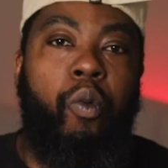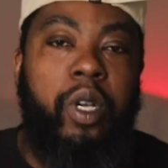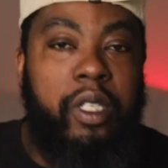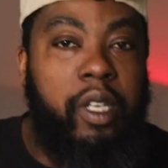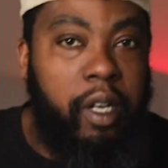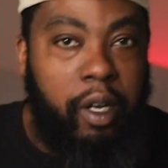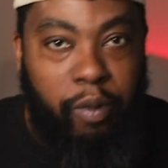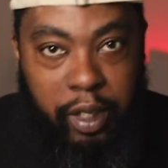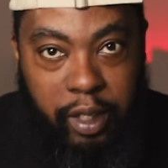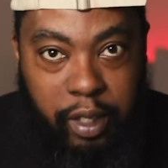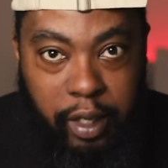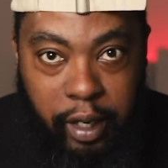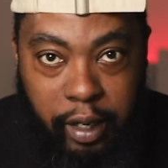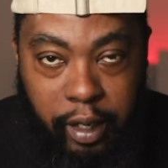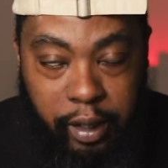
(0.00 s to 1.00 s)
What's good? What's
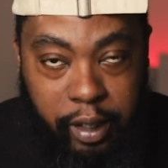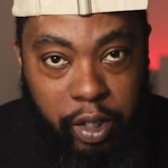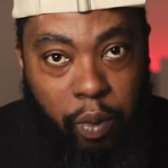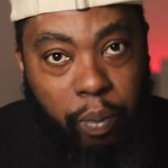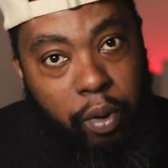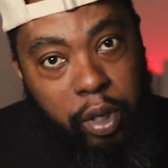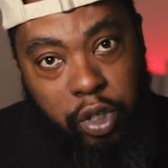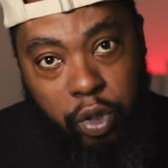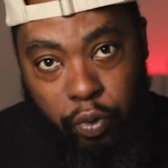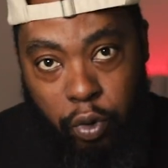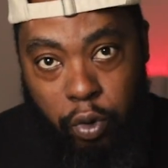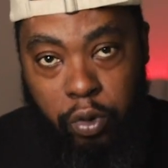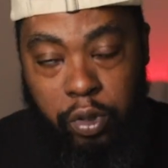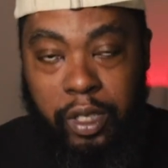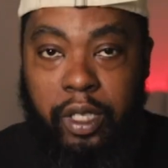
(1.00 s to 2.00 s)
good? This your boy
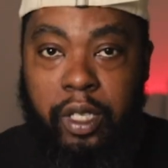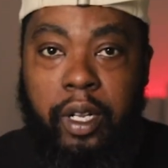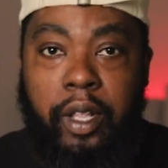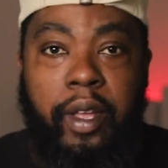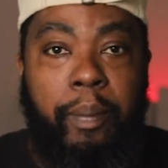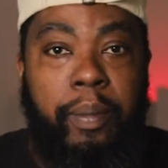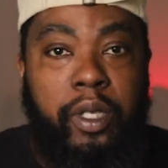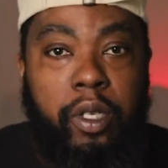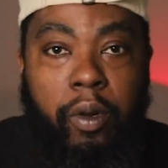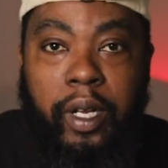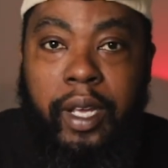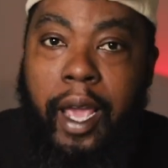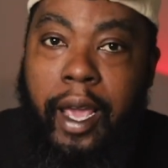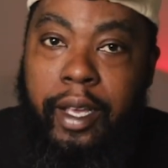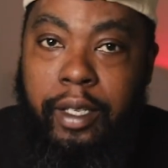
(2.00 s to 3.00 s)
Jerus. This is another episode
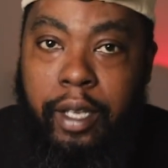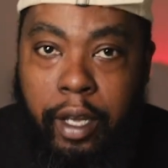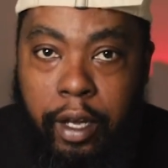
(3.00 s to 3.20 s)
of Kane's